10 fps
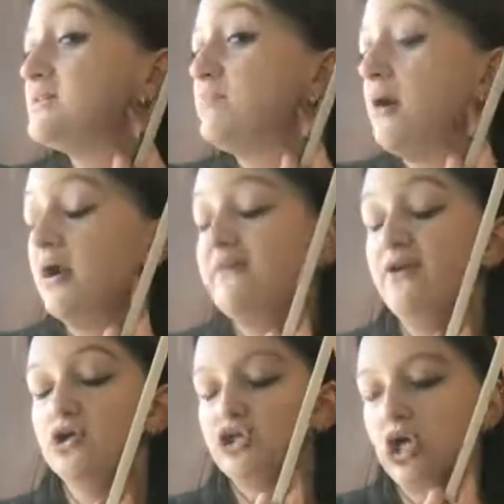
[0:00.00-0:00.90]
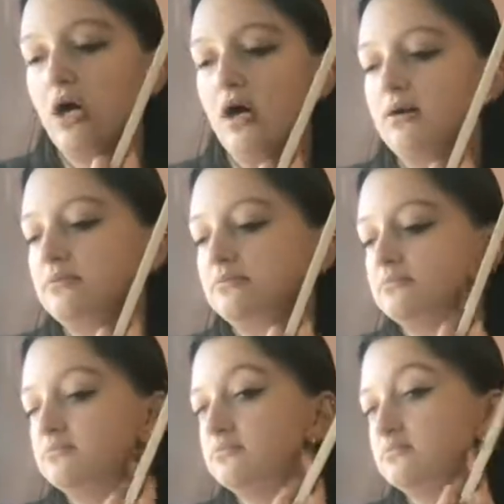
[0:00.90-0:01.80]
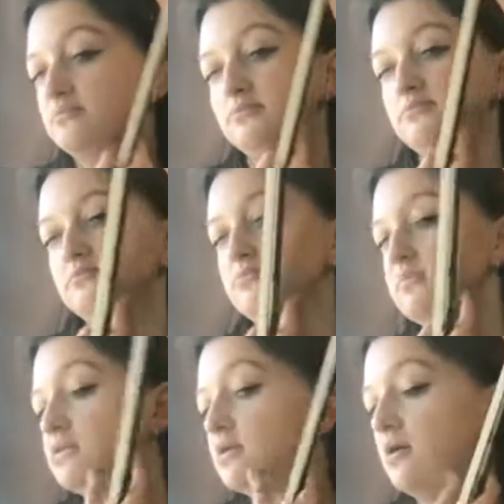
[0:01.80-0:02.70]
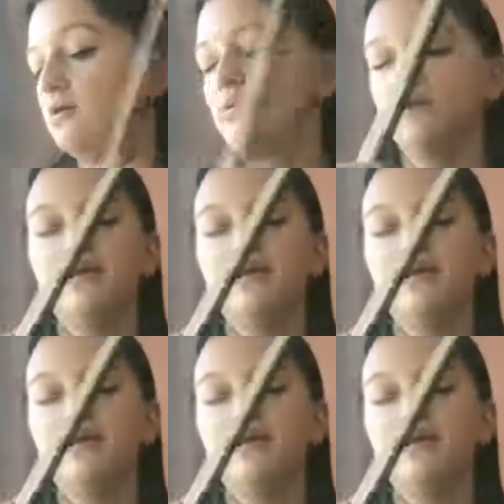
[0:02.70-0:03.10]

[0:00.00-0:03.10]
part of your jaw. So